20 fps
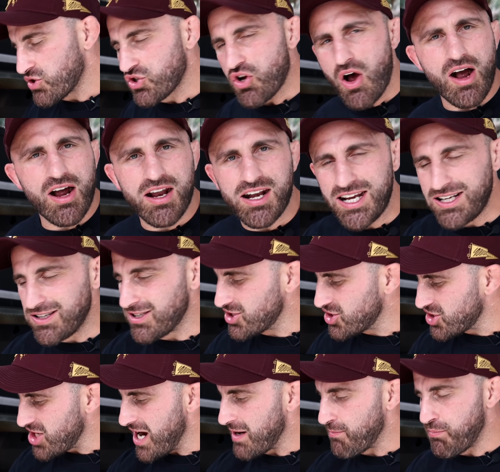So I'm gonna eat the
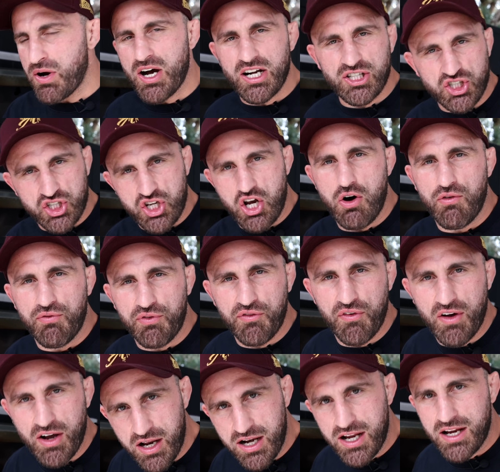steak by itself. If
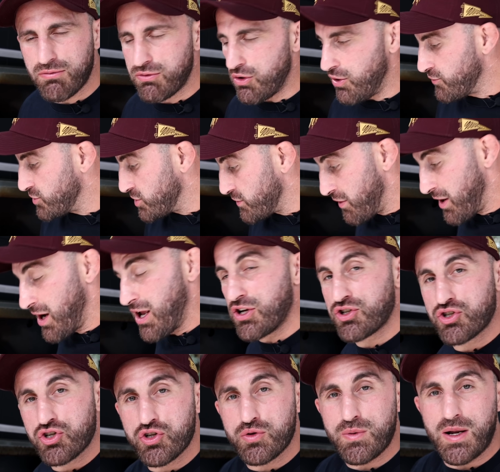I'm gonna eat, obviously if I'm gonna
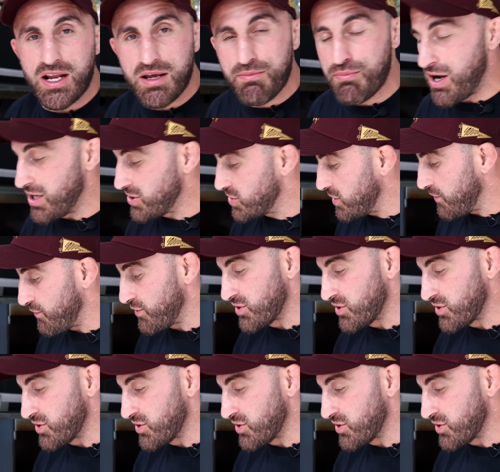choose one to eat by itself,